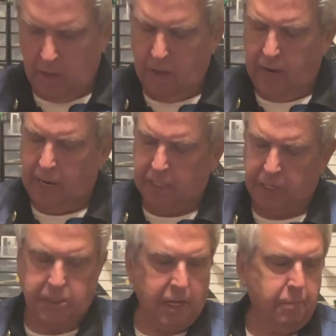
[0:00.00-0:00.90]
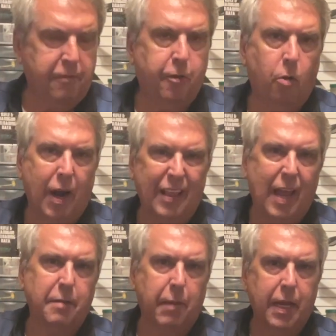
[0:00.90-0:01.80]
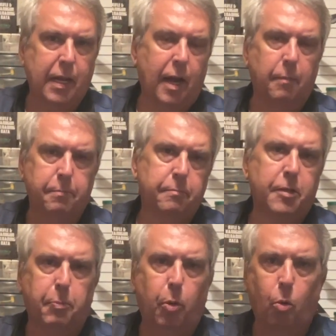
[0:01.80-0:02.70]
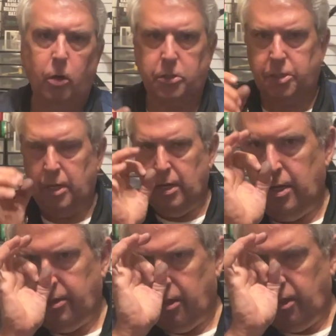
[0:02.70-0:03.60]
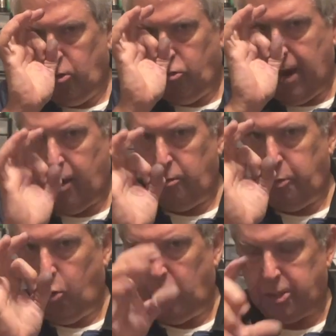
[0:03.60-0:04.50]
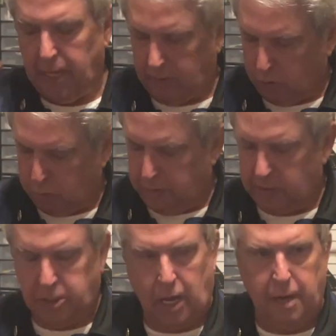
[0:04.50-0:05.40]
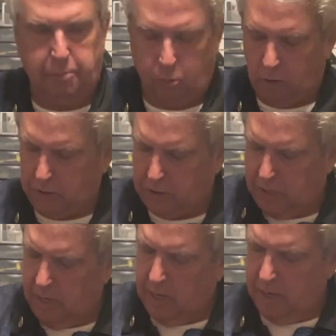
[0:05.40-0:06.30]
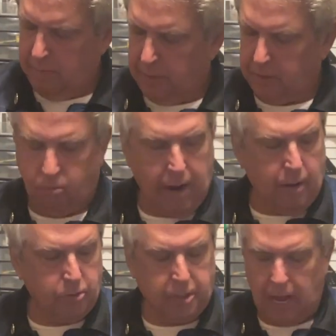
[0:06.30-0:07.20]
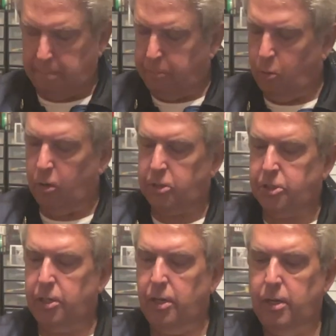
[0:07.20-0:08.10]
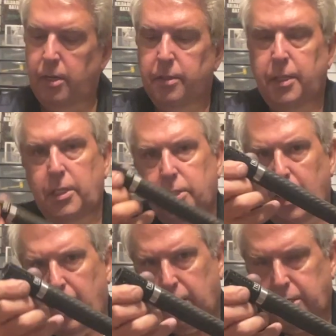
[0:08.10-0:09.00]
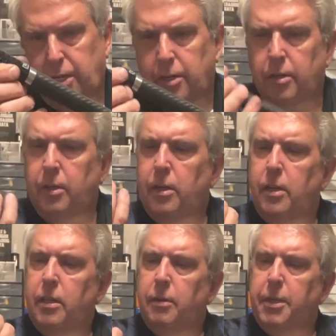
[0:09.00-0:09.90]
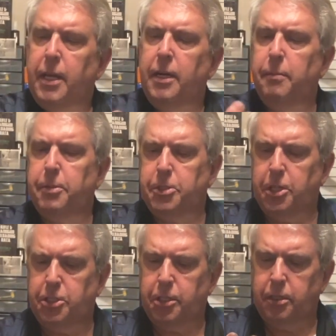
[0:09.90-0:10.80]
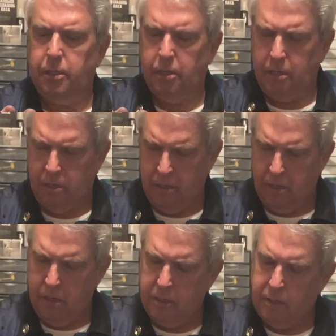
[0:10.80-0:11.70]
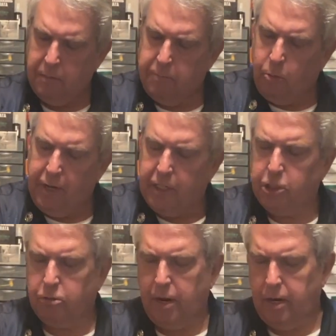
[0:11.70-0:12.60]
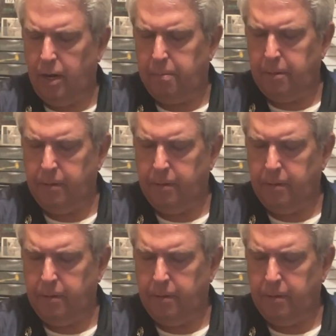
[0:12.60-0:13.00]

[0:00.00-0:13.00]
And as I said before, I like my comp, the ports, the little round ports, not those big side ports, but the round top ports, these guys here, we get it in position to be pointing straight up.